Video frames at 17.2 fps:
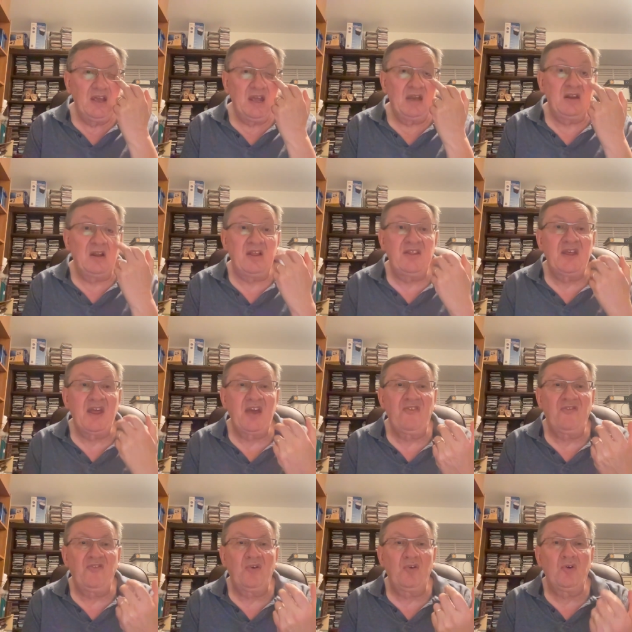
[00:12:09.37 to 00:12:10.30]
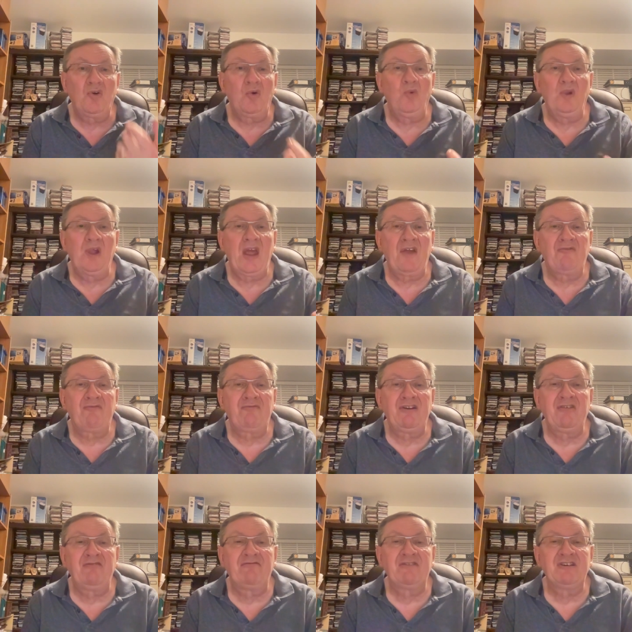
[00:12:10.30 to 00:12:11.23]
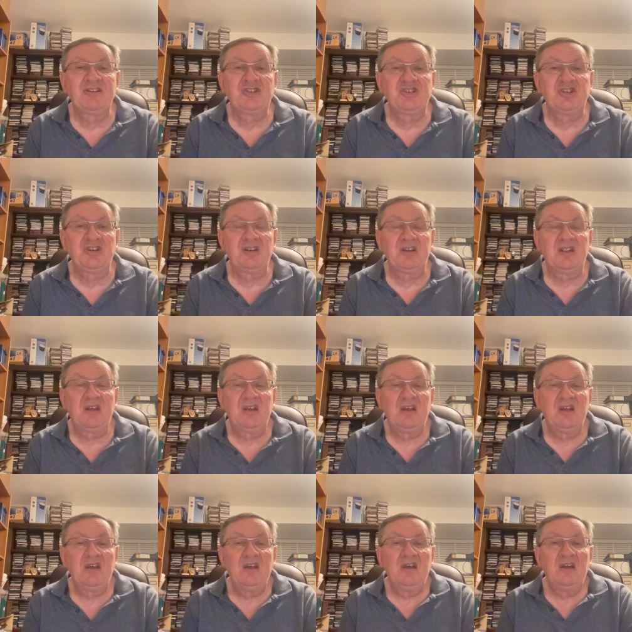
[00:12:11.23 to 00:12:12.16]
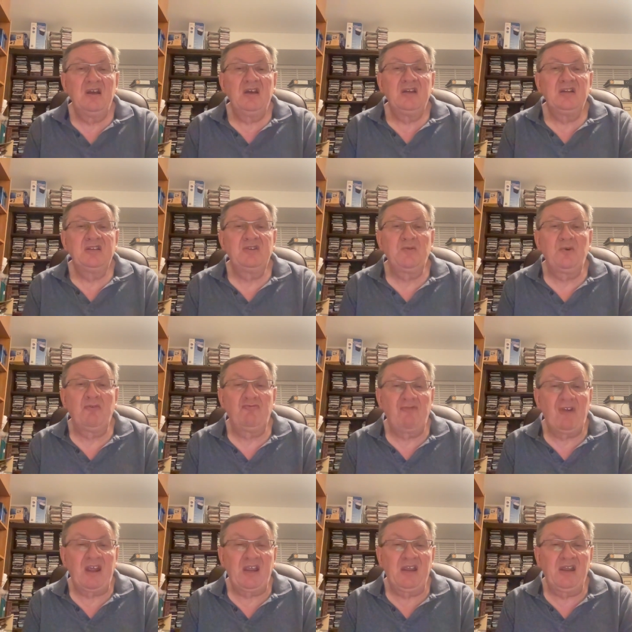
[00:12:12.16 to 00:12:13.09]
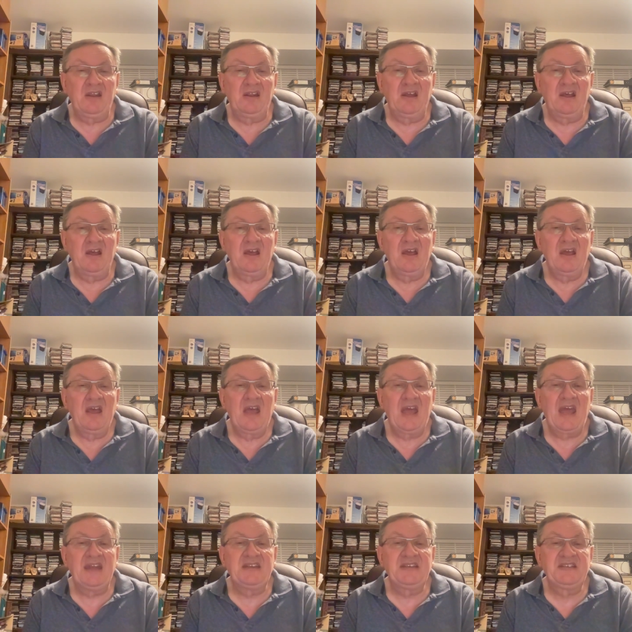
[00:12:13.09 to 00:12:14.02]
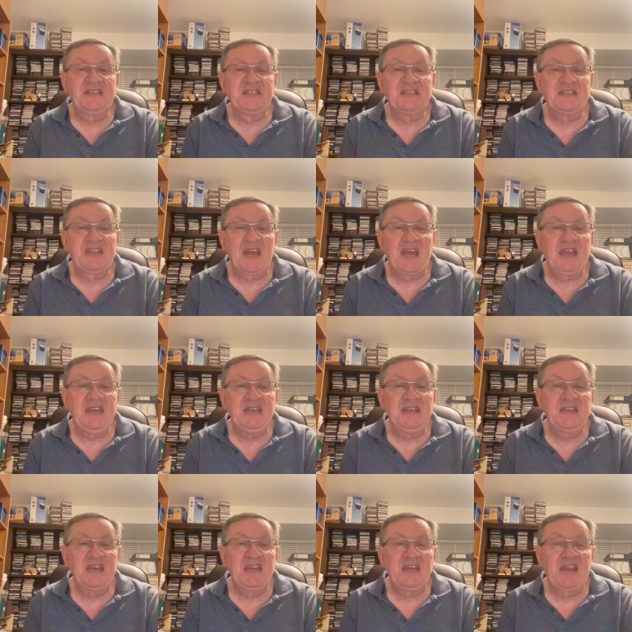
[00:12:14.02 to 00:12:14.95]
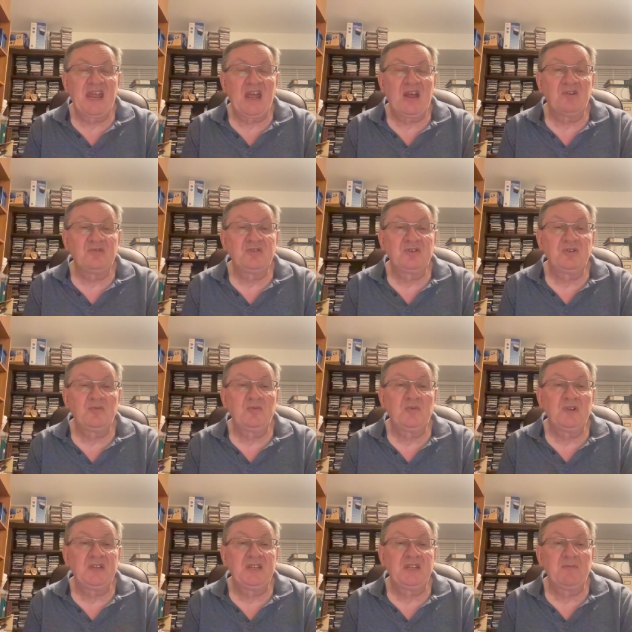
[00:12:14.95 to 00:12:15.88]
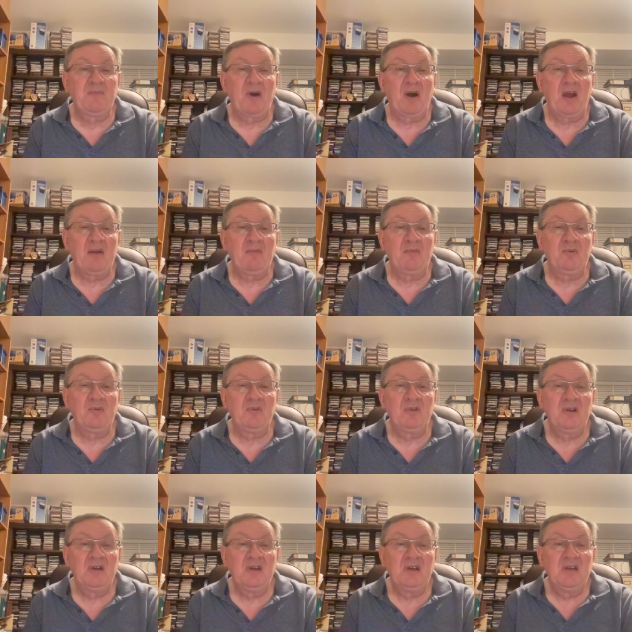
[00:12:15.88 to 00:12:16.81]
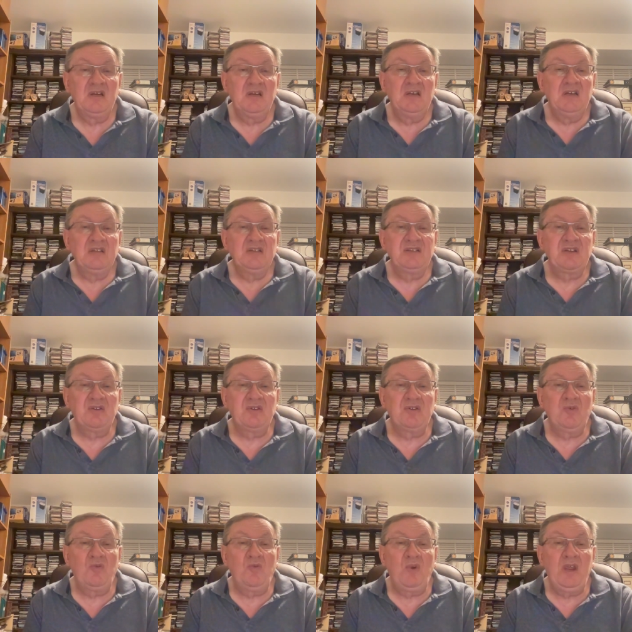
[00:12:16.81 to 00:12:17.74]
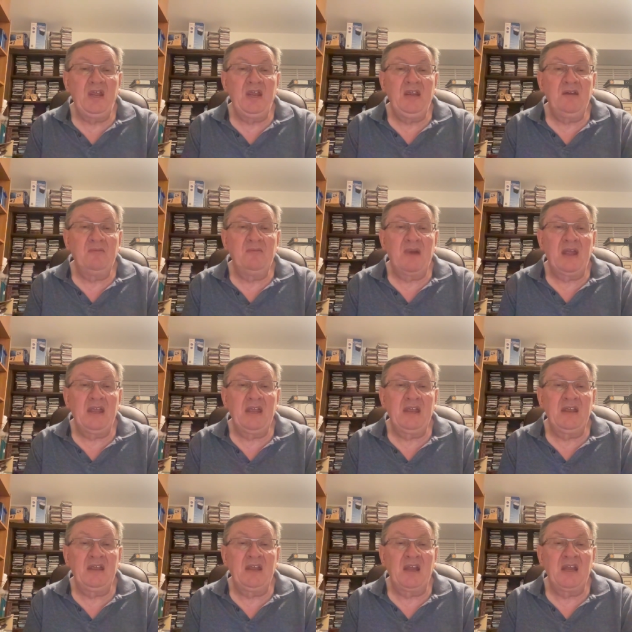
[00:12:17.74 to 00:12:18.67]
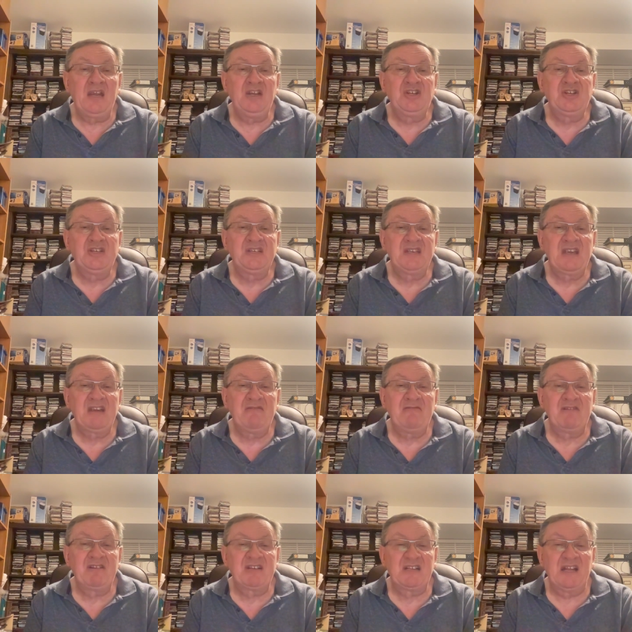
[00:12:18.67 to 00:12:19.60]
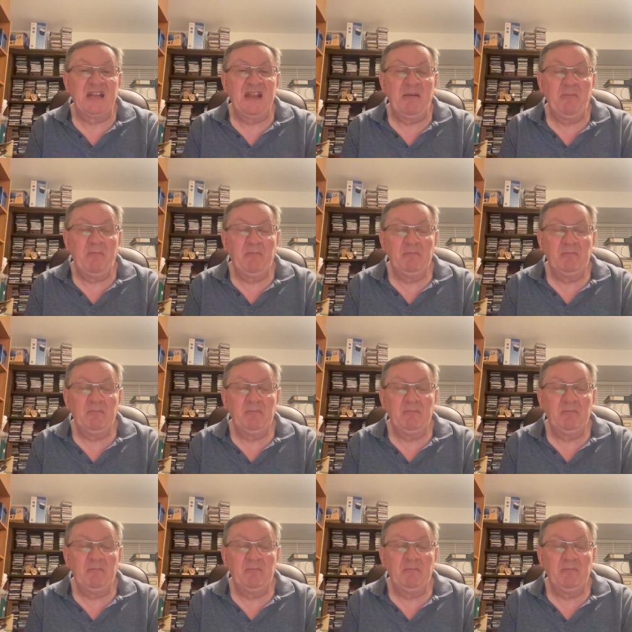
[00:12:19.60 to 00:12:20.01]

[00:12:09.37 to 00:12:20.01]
And I therefore call every Christian to a regular and sustained encounter with the Bible so that we may engage seriously